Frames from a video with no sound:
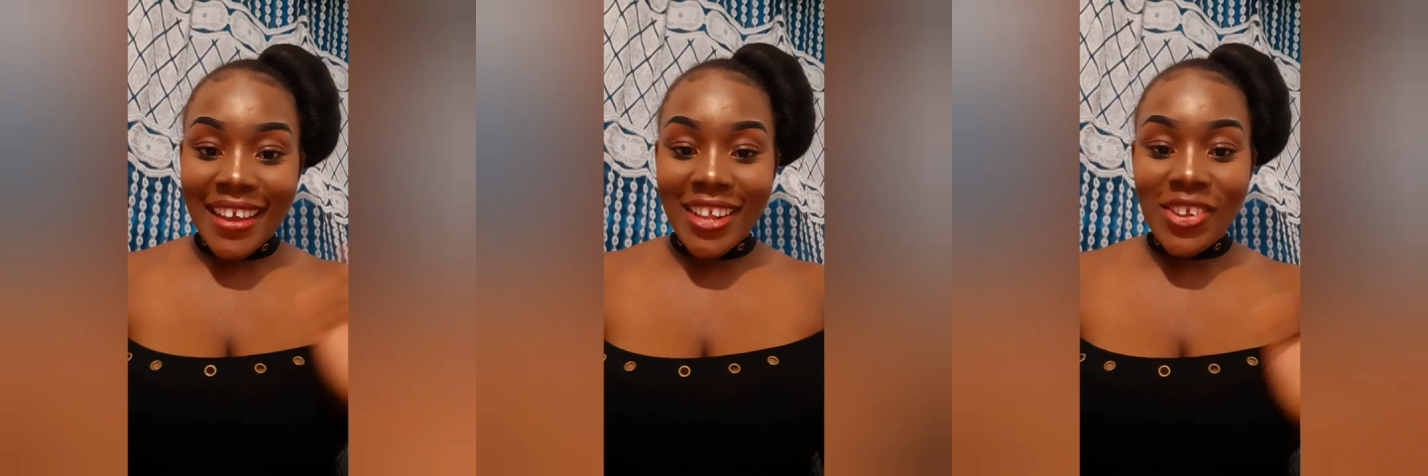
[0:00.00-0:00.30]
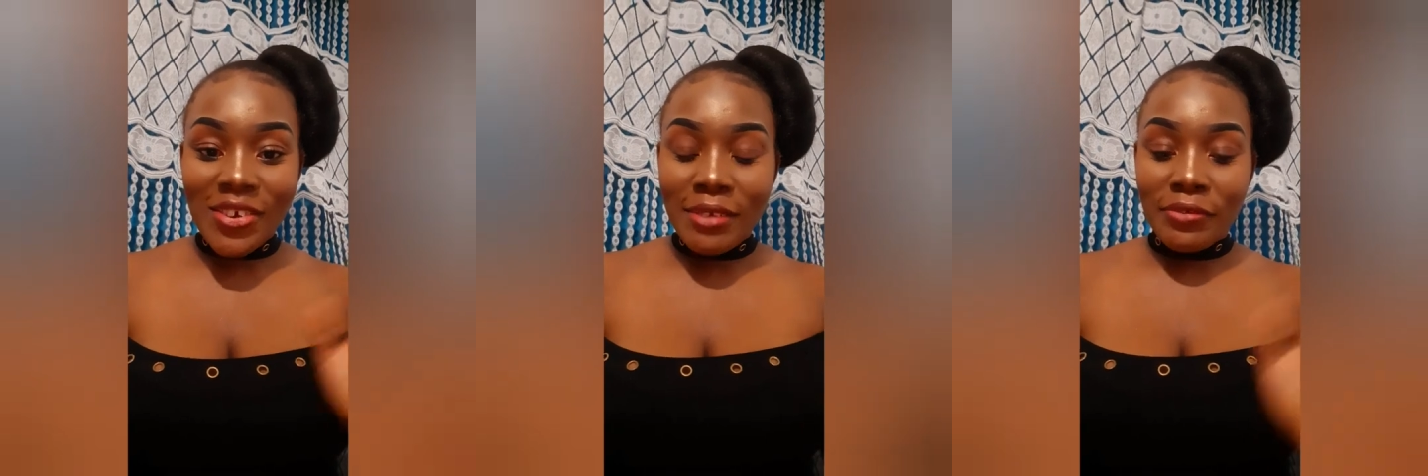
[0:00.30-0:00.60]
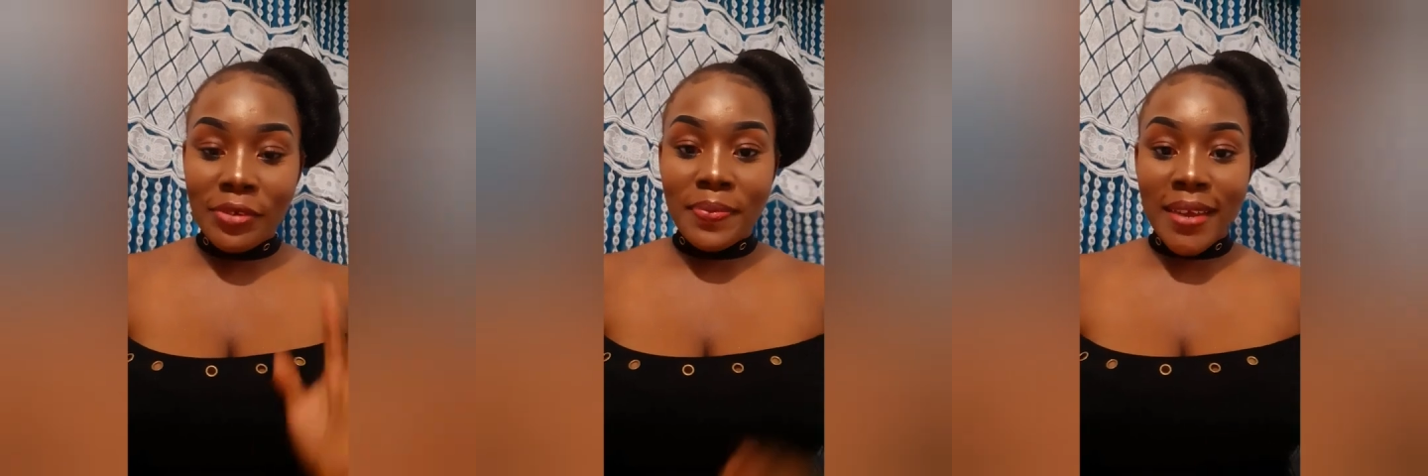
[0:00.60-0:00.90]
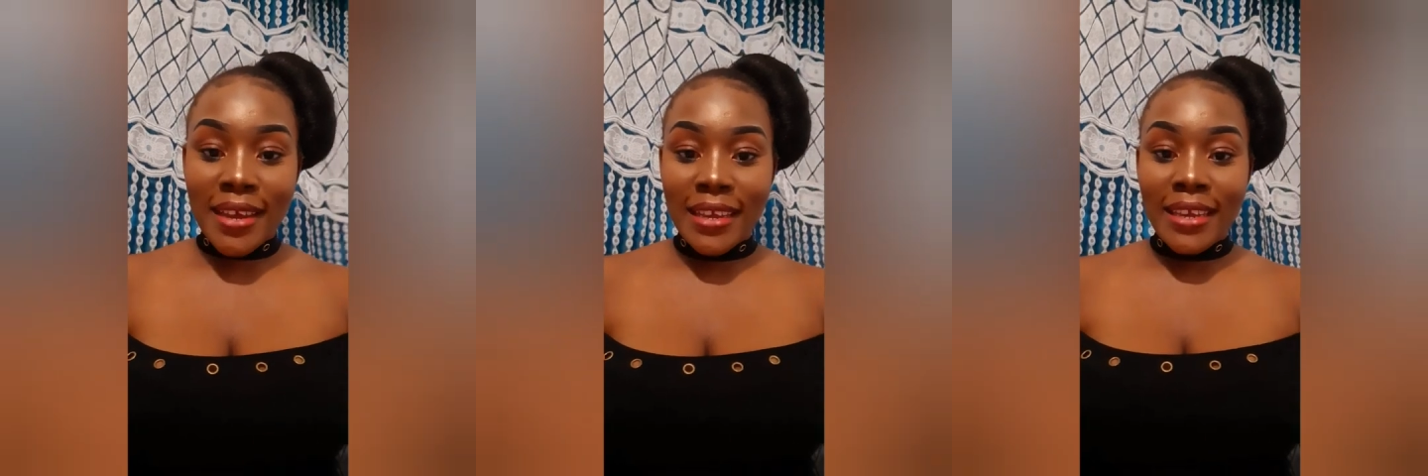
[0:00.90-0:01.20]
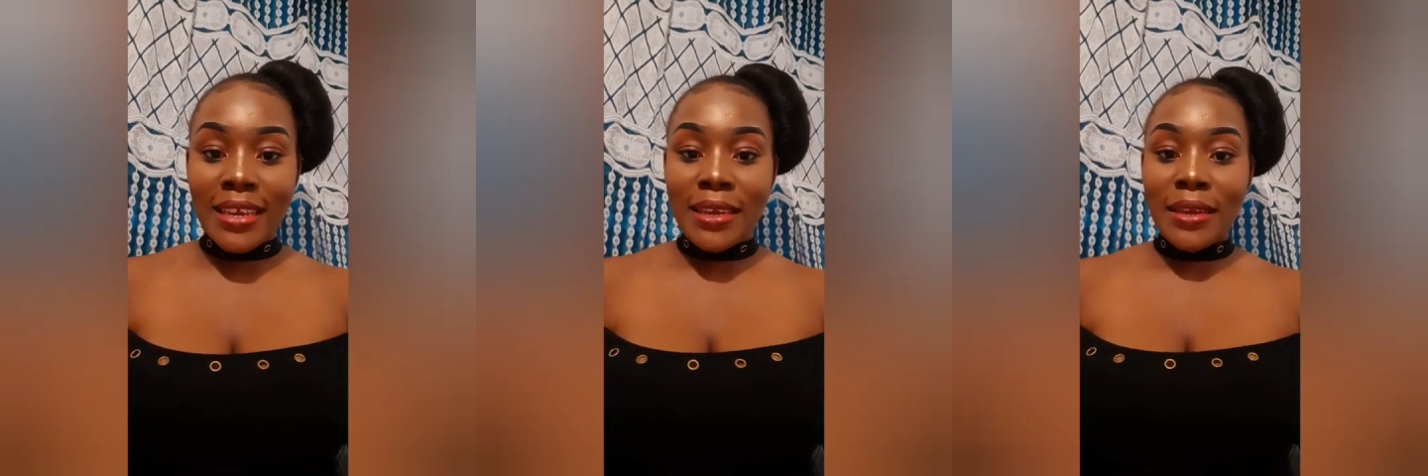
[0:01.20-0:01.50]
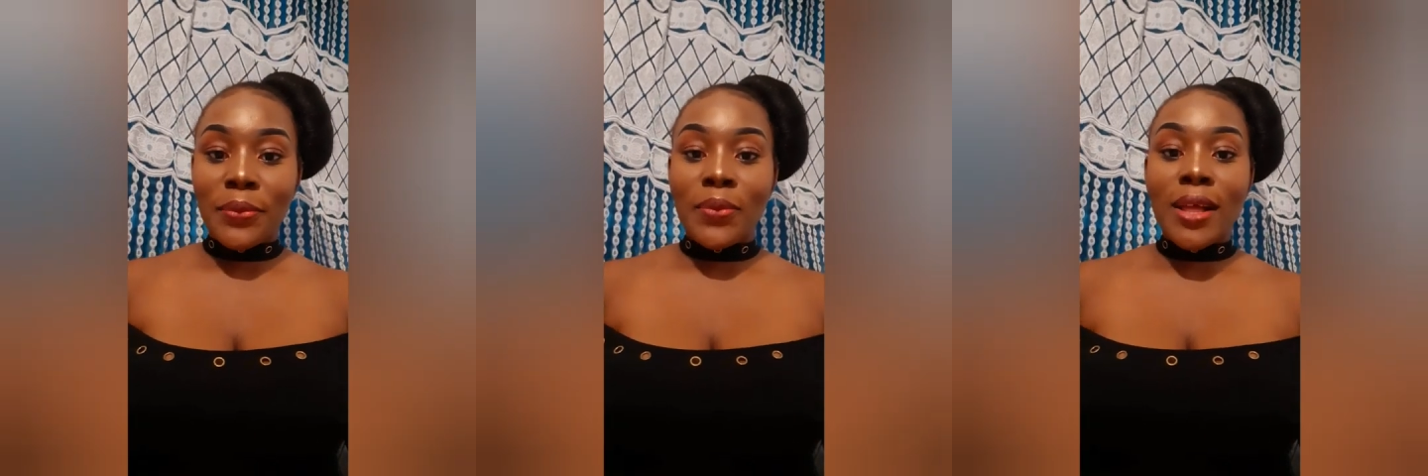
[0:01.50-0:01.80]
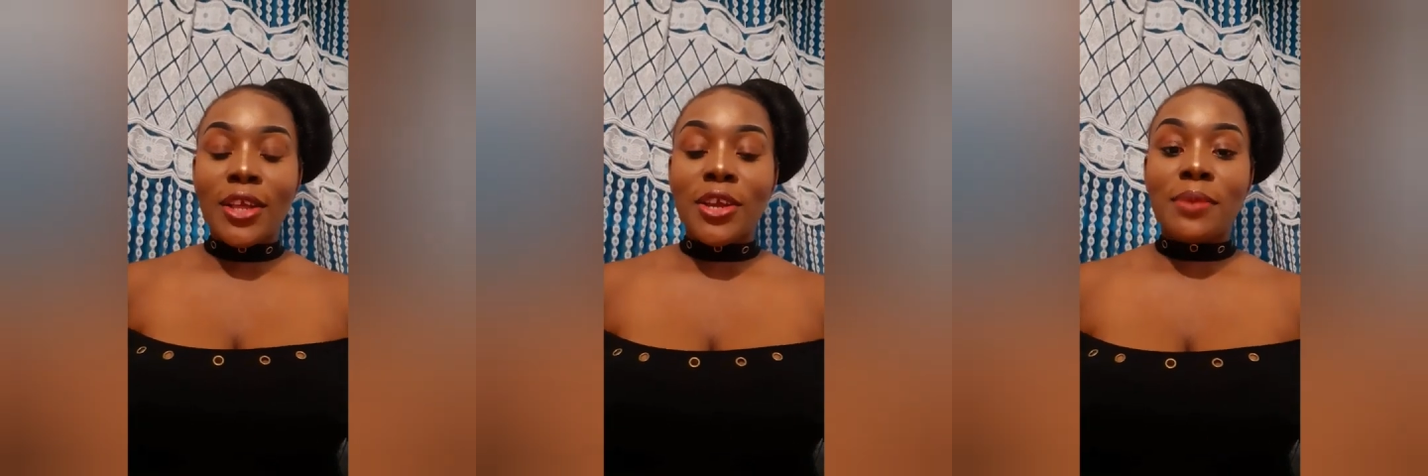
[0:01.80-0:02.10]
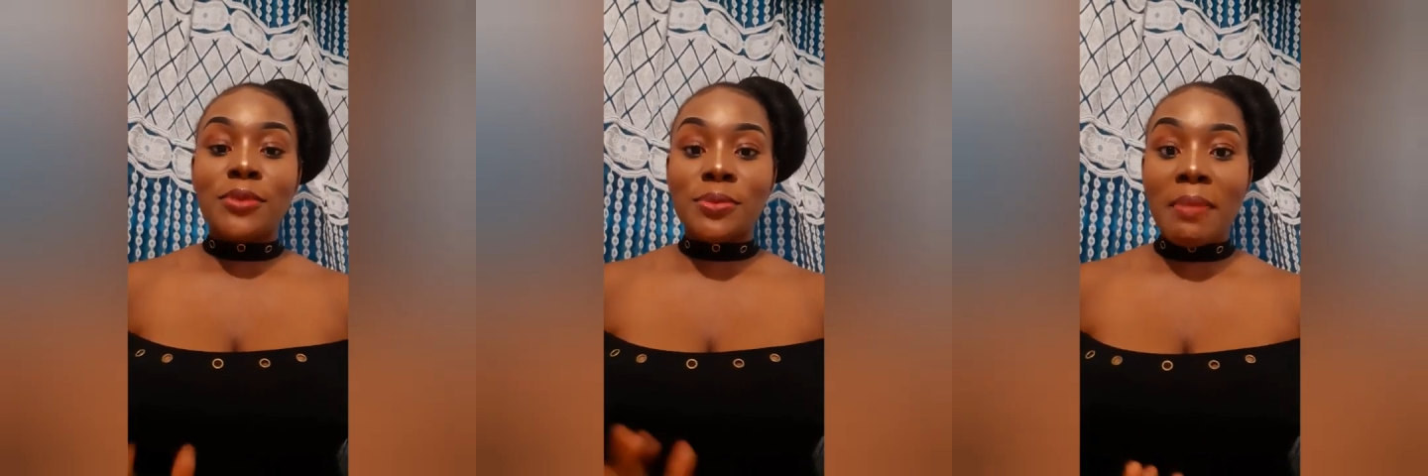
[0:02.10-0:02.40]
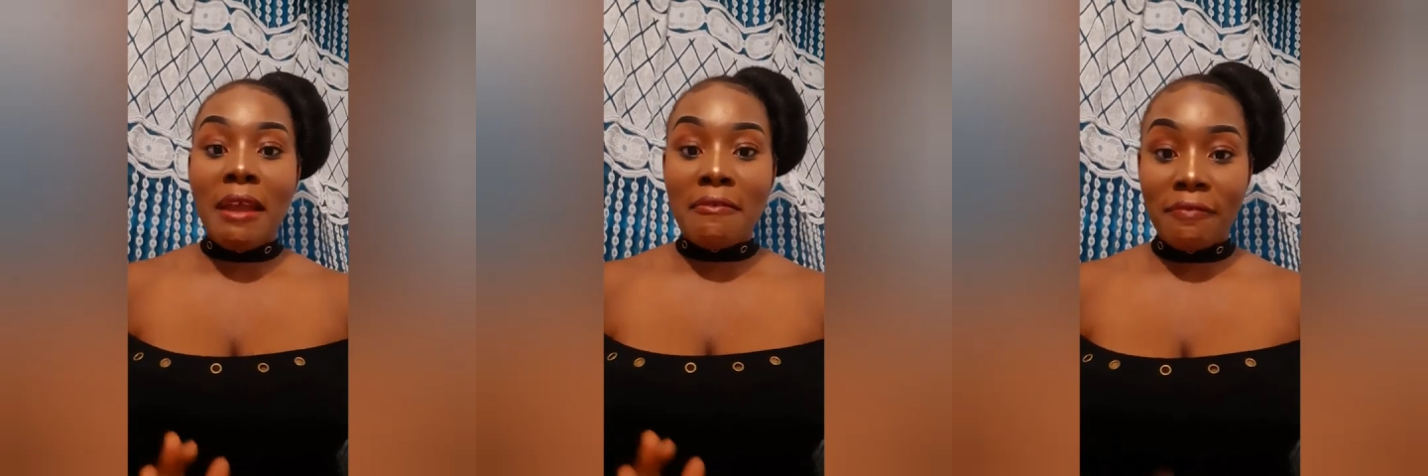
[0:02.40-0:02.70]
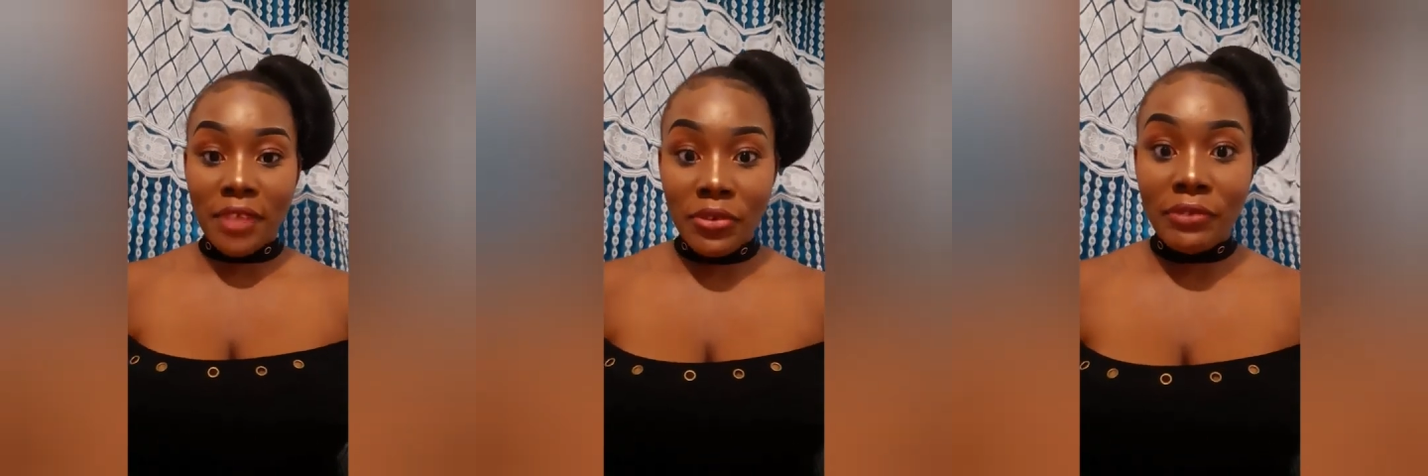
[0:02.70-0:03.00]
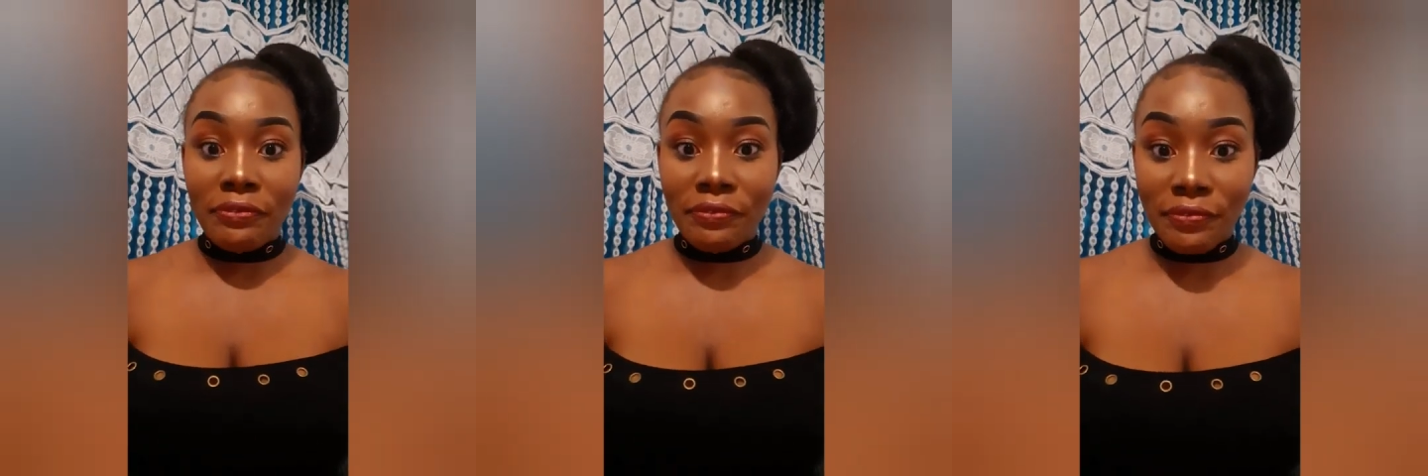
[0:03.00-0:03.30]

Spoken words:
Hello everybody, welcome to my very